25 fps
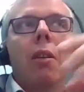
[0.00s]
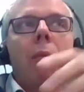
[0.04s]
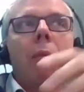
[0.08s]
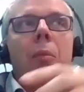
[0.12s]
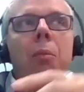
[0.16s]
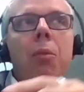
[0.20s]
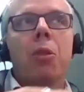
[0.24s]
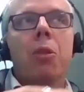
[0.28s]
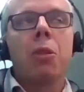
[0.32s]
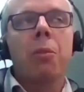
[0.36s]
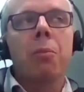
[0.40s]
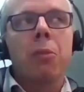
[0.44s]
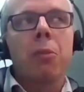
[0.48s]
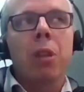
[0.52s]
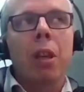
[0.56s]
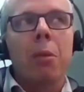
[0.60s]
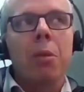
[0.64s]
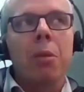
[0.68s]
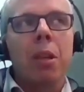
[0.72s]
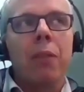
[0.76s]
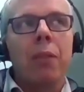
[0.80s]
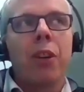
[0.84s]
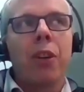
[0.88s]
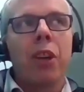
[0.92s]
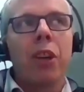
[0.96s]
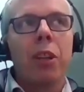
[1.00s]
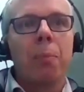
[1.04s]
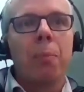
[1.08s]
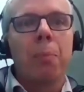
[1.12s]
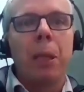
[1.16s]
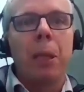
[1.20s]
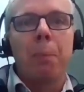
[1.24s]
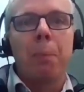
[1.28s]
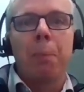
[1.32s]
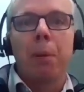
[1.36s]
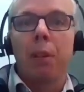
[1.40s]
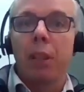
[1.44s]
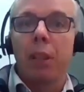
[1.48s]
sometimes I've heard
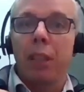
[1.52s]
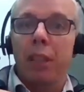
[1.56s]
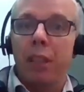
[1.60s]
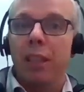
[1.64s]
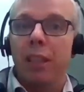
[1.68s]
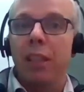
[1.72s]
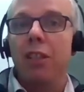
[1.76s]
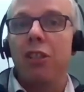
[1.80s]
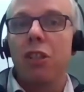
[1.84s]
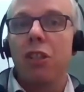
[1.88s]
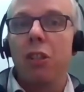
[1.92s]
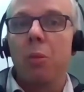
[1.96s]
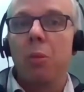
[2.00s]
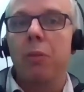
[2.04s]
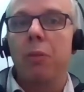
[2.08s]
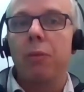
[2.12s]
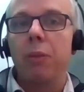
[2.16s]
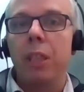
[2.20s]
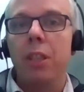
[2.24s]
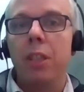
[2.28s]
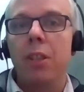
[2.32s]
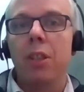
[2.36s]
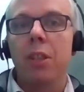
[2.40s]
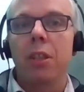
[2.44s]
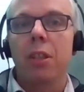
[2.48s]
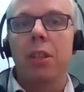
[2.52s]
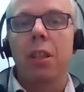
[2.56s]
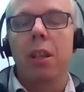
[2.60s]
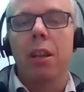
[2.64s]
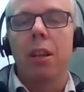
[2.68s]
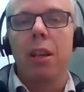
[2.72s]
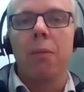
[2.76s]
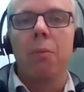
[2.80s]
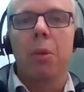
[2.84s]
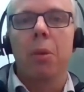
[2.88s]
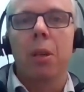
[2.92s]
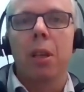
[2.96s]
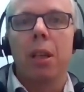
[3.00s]
people in these newer regions are
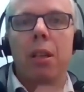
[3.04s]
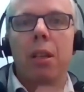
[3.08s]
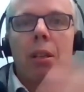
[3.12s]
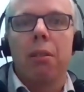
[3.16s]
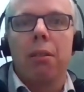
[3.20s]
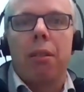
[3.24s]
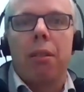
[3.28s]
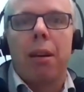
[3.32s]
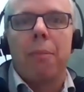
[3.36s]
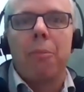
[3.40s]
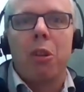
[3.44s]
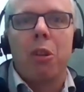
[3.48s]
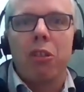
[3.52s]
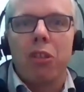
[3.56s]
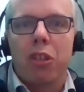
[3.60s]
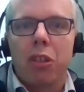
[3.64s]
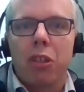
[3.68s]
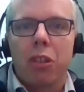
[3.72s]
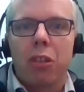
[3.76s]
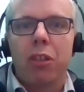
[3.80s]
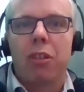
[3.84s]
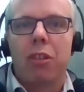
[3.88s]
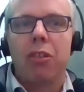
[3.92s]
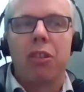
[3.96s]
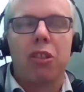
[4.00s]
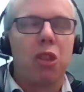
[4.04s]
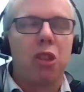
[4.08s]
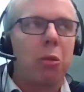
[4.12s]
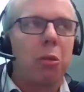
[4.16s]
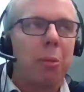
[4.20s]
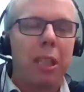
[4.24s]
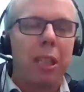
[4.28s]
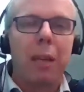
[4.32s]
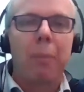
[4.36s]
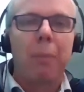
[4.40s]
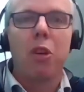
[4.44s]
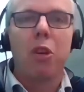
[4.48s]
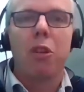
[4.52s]
like, well, I'm not Jonathan
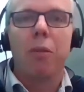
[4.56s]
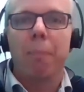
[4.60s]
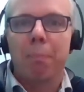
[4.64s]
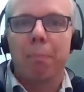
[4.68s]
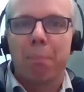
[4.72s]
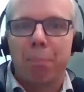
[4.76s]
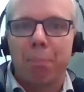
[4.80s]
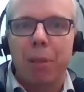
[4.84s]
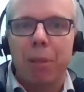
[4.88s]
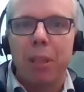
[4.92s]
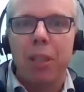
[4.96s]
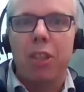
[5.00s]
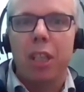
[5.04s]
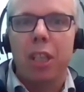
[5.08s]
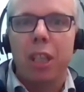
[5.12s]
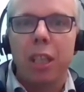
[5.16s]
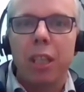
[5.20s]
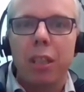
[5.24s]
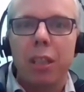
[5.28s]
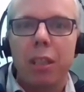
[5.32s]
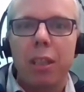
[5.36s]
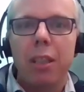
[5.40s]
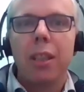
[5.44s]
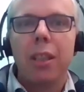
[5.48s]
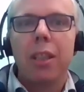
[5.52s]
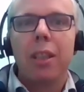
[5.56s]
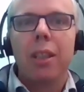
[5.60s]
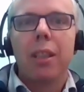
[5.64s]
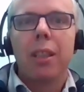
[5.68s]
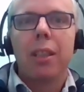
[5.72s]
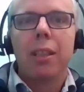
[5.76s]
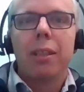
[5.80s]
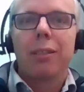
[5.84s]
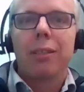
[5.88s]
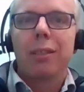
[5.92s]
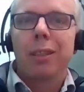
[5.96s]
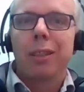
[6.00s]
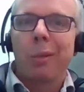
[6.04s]
Drummey, I'm not Bridget.
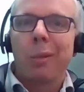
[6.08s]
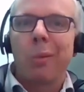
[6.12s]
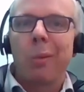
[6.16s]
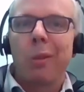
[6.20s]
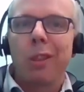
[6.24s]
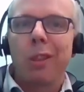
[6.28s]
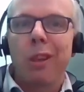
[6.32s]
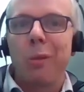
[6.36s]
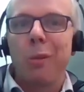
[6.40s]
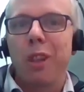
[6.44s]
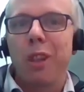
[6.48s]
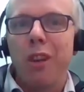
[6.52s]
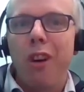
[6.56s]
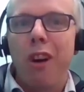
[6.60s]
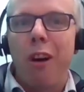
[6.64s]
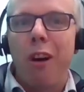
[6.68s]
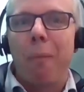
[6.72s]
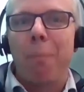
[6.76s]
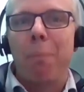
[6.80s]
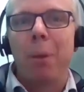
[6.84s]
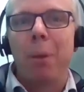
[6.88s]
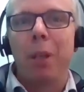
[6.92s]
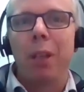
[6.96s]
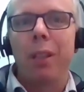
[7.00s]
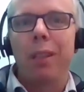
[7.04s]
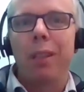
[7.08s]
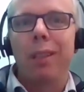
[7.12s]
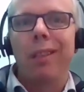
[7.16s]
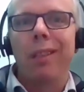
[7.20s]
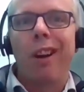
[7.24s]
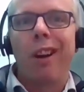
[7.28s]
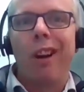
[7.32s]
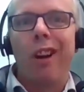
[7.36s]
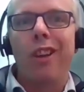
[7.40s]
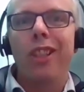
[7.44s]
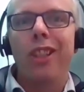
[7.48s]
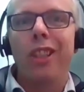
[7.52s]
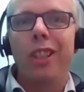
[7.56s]
It's like, well, no, you're not. But
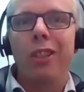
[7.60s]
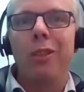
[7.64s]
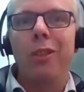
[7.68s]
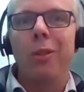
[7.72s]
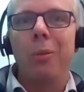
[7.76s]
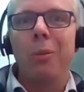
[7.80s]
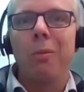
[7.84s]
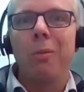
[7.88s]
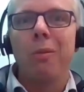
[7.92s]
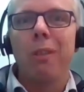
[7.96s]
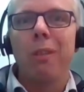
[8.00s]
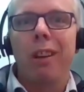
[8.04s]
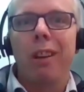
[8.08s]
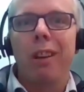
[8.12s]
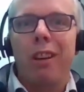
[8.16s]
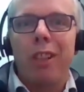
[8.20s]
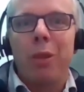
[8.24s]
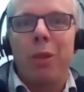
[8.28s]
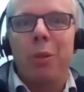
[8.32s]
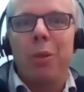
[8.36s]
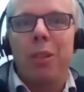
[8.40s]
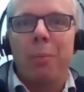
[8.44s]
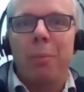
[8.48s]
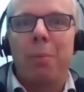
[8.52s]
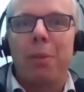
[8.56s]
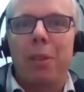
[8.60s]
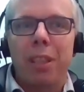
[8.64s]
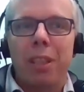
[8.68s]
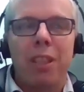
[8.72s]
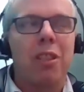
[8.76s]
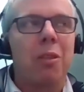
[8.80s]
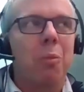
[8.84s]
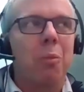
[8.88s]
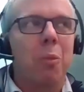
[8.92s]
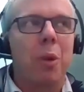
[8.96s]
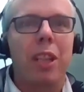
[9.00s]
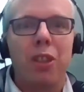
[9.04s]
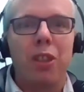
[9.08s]
are you in a
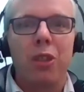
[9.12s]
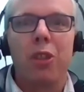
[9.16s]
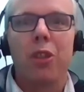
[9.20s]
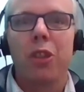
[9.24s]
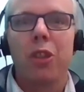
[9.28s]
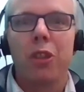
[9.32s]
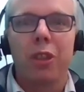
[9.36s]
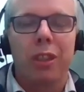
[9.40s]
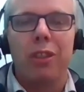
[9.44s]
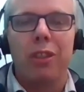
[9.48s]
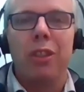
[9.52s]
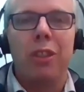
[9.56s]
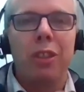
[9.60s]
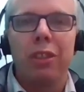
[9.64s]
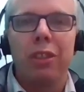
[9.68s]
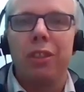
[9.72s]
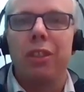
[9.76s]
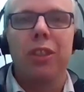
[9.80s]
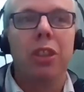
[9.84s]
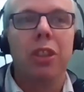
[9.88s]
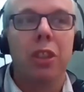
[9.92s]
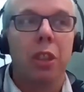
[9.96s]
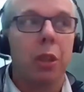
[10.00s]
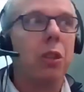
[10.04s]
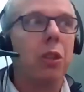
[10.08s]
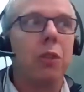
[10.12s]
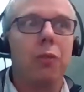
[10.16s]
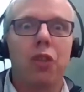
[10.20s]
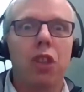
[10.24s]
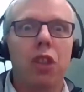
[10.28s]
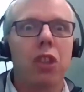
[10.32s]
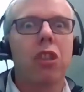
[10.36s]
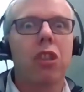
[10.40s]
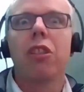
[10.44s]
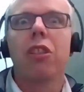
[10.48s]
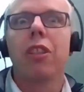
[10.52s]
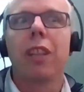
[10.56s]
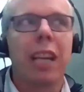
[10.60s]
position where you've
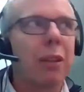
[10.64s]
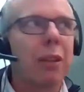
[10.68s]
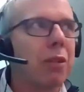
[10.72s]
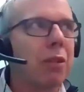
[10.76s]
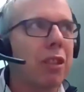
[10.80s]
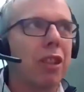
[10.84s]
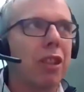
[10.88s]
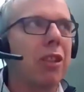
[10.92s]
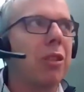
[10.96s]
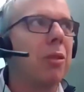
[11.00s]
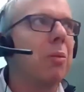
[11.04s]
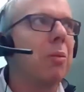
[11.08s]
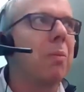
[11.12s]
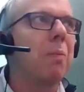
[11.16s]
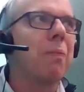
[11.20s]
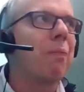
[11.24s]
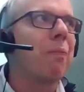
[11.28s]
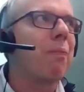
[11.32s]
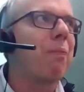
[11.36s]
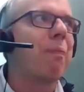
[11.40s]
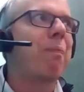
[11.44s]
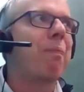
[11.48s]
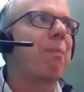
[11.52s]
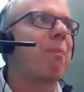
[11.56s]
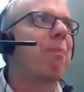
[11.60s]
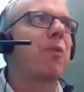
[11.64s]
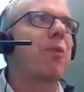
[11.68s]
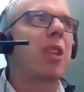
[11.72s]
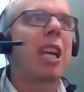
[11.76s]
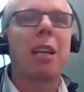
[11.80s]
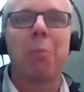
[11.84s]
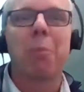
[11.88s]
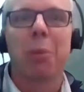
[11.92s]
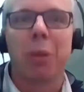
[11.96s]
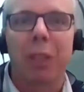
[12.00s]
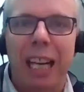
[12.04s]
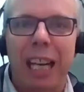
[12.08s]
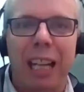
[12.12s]
just learned how to do
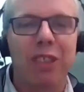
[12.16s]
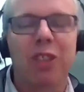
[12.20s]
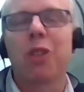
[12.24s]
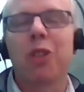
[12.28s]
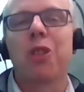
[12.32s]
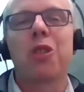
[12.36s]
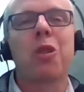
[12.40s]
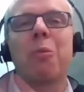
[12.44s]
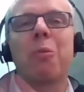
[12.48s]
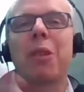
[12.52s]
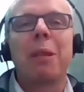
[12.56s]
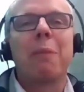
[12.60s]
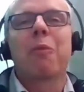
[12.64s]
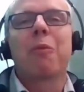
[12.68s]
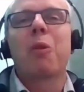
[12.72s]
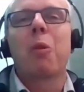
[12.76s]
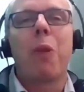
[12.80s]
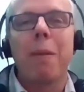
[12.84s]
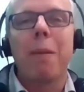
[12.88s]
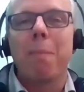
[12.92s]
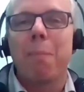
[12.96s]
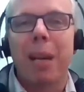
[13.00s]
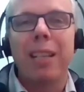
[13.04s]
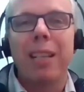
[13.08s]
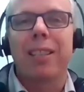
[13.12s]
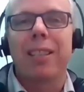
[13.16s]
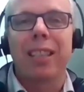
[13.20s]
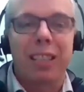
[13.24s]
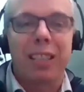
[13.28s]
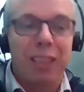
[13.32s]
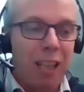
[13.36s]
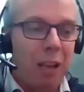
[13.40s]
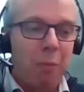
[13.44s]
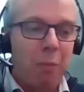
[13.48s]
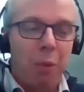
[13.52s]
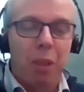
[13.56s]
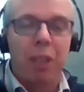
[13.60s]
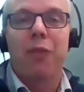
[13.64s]
table calcs or something quite basic? It's
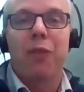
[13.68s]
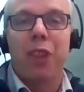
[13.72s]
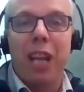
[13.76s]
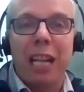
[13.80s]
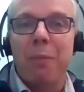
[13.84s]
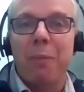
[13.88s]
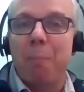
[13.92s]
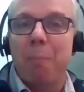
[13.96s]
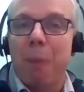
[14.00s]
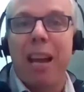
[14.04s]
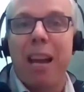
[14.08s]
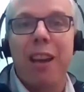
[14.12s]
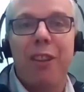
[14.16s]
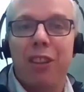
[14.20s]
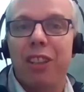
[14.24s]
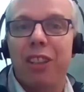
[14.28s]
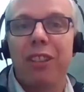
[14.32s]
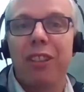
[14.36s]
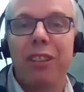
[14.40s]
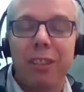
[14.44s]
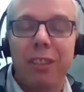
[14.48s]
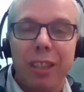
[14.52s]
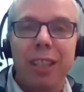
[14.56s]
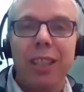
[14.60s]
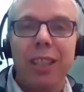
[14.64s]
like, well, if that's better than,